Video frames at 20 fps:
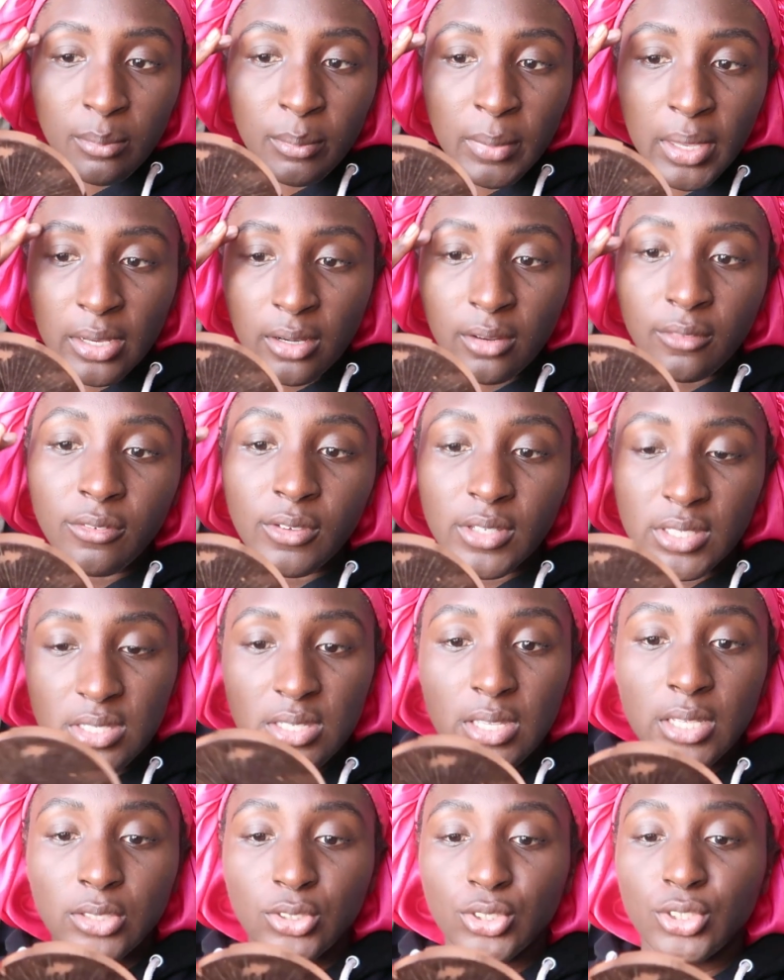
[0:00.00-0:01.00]
a
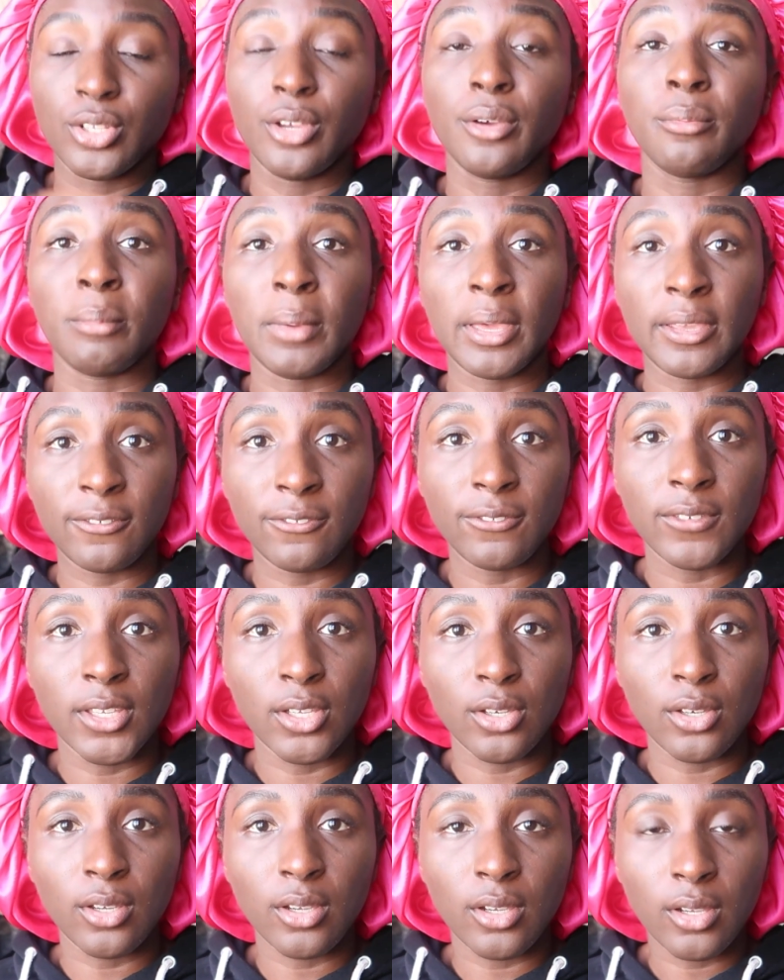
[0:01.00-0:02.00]
manifestation of my
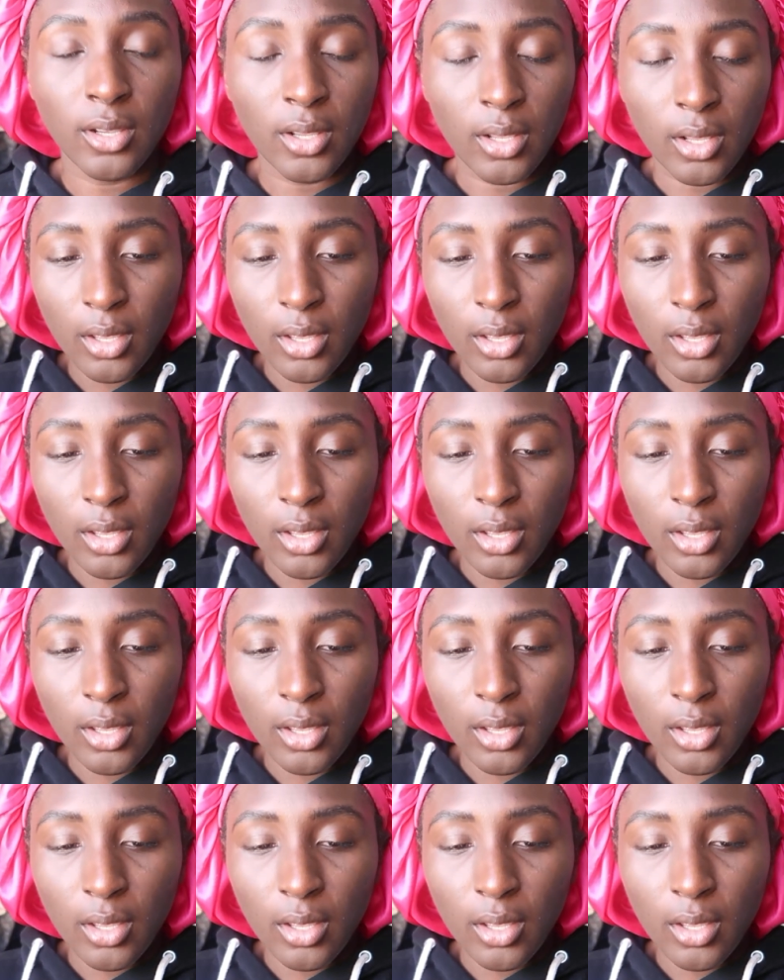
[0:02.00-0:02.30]
fear.